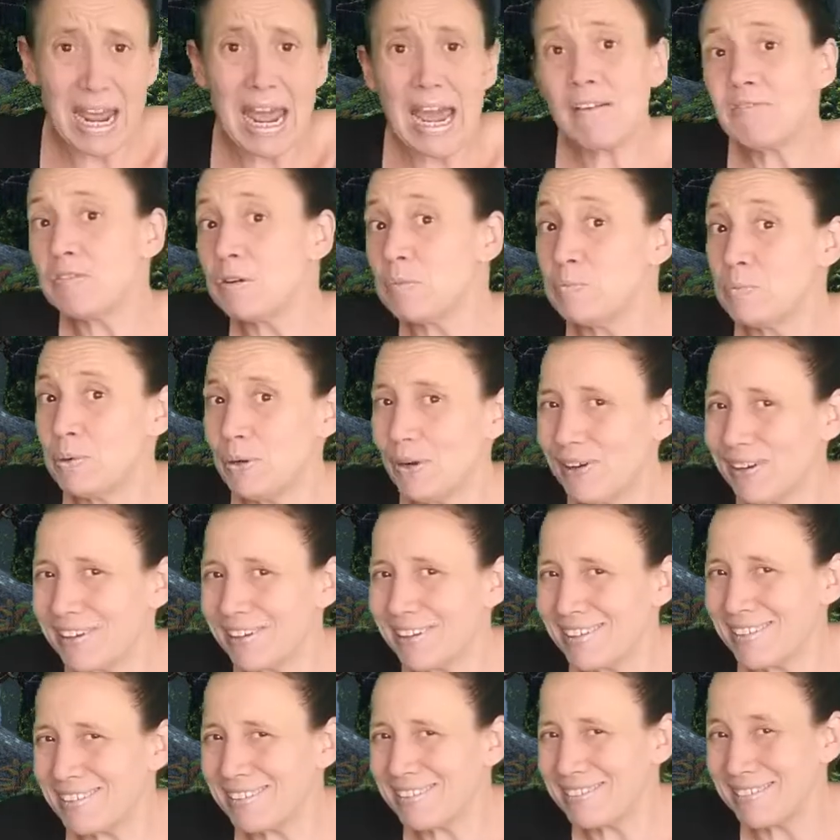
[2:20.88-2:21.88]
I have a book
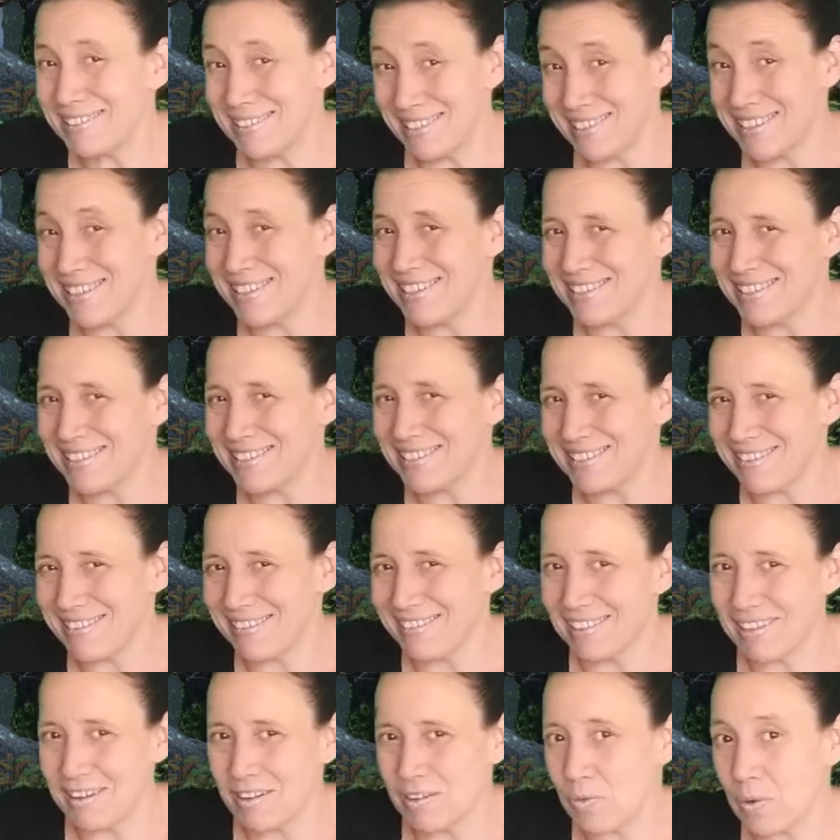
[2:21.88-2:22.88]
that tells us our
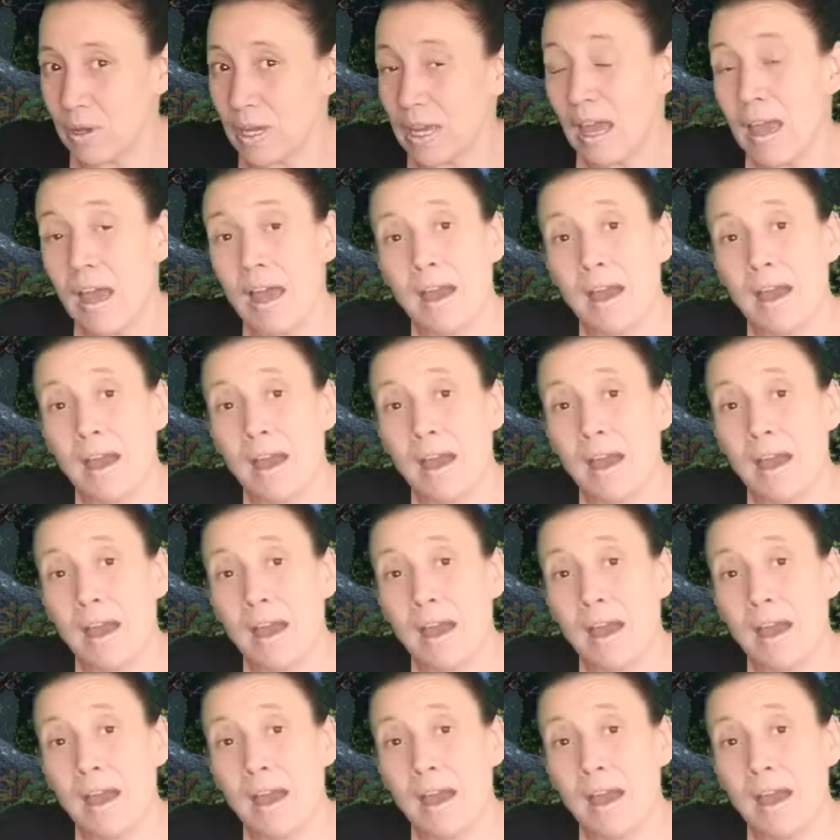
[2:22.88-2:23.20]
letter of the week.